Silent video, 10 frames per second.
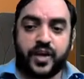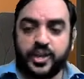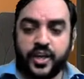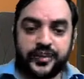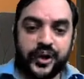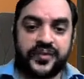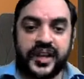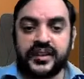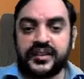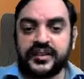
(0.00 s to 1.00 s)
hope you have
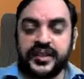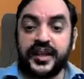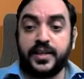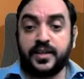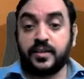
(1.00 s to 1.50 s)
done till here,